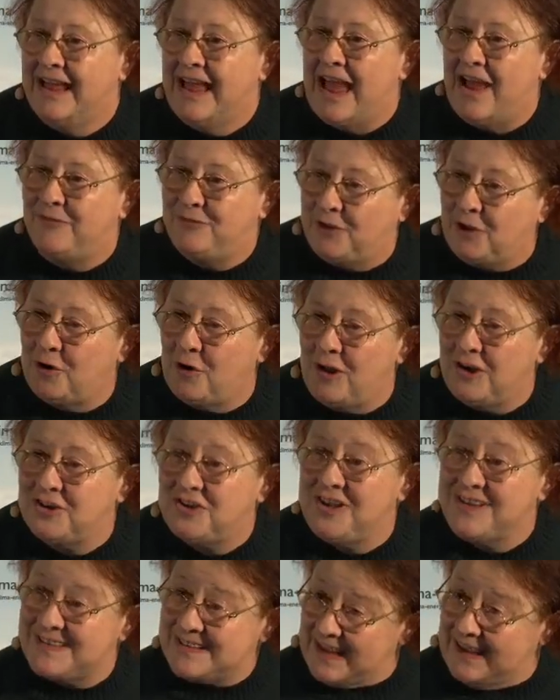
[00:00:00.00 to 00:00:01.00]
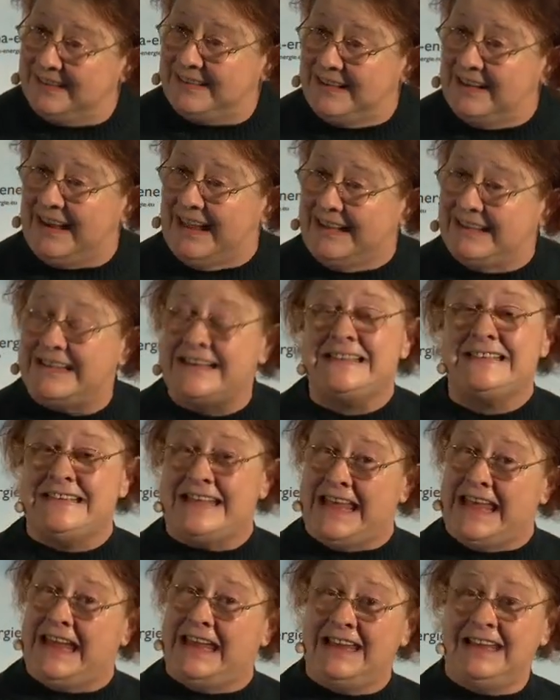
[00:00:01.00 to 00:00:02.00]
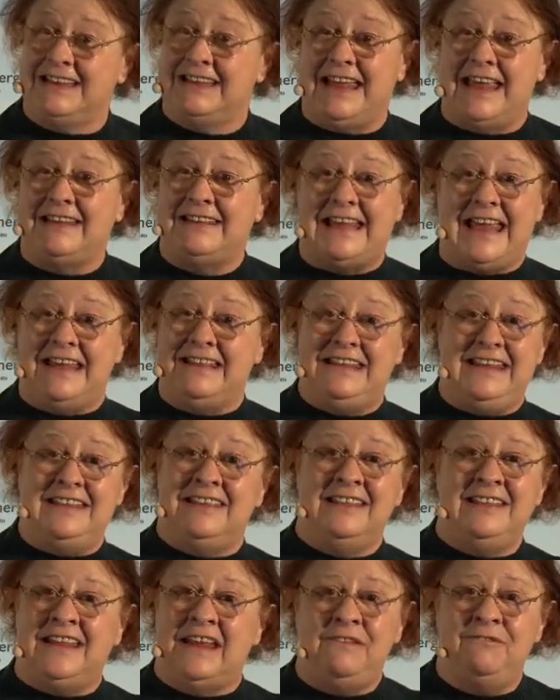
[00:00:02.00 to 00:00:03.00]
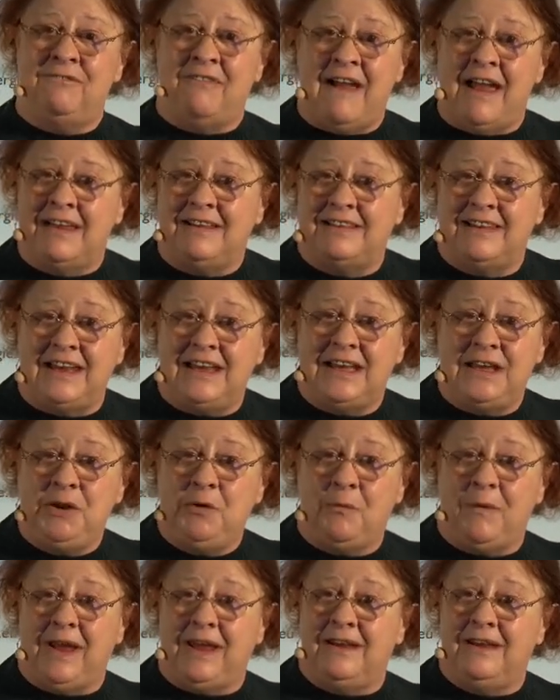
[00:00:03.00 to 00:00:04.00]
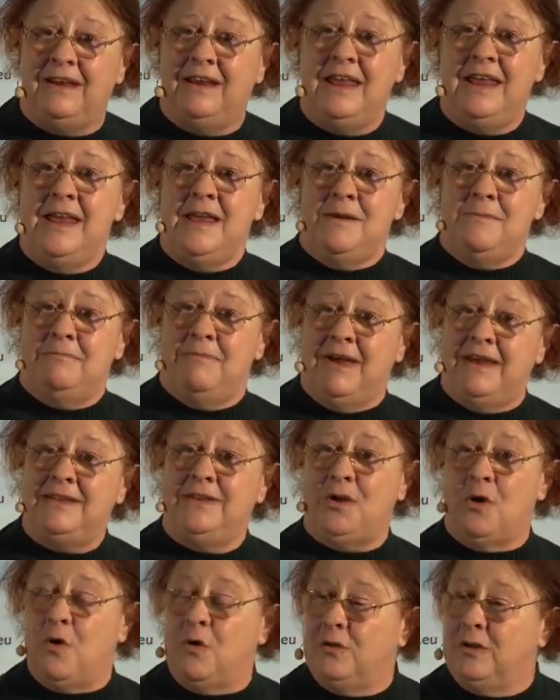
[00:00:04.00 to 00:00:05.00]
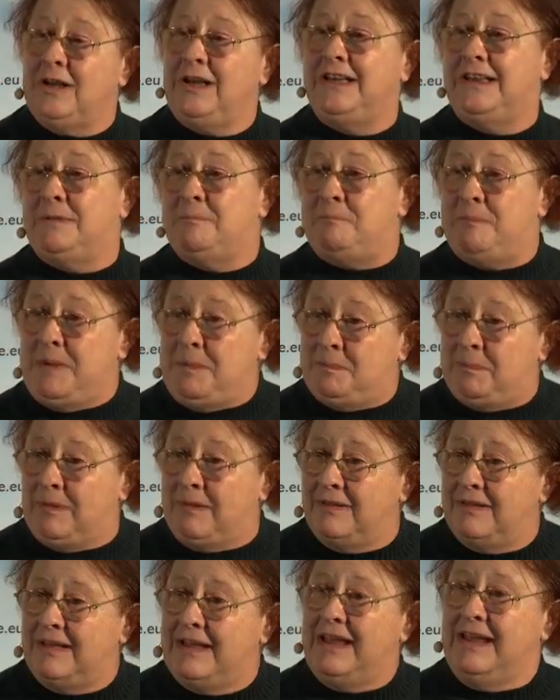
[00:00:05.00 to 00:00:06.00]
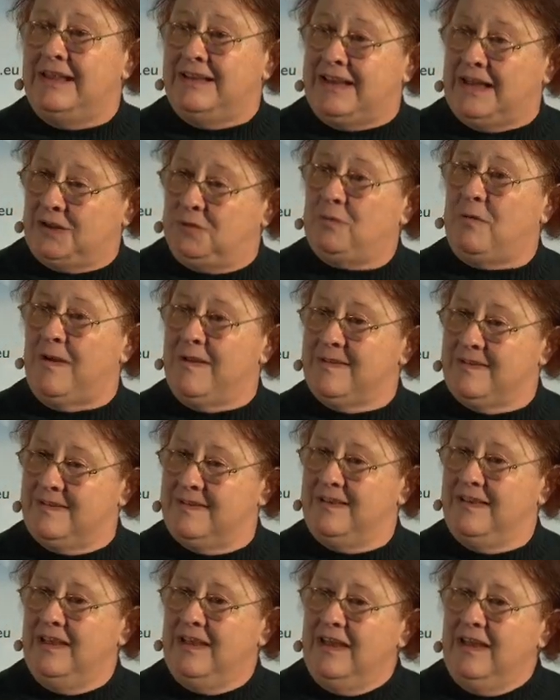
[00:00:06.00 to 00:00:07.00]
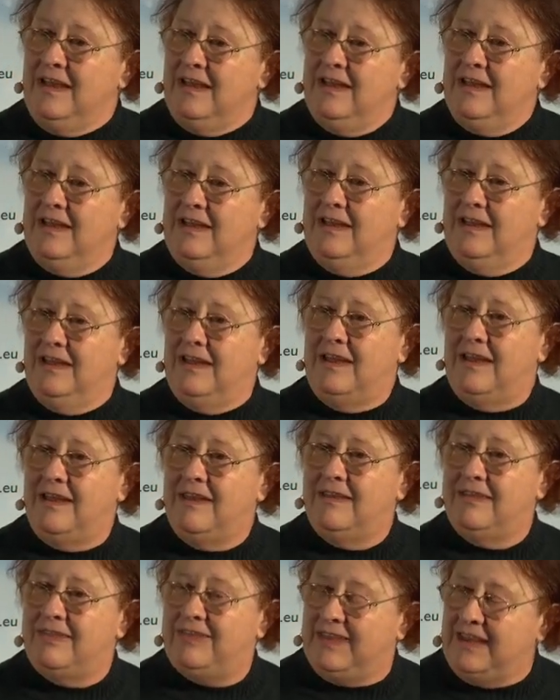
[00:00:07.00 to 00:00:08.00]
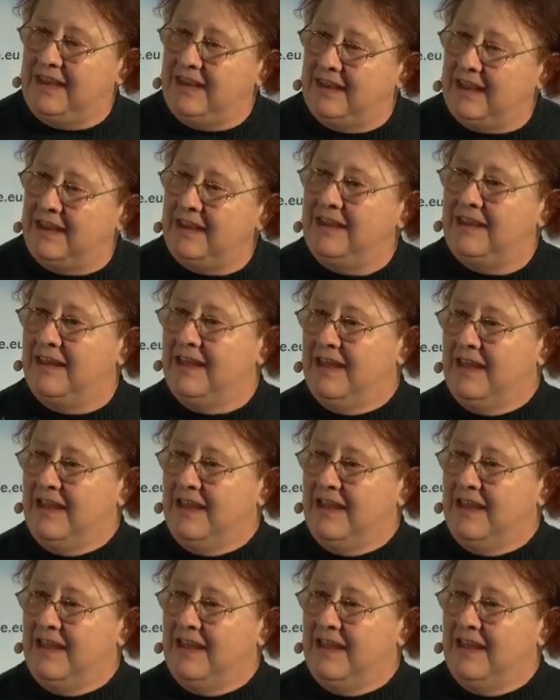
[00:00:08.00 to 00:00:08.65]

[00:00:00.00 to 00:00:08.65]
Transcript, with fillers: After all, she signed the letter saying that I didn't invite anyone but only the people that was uh, thinking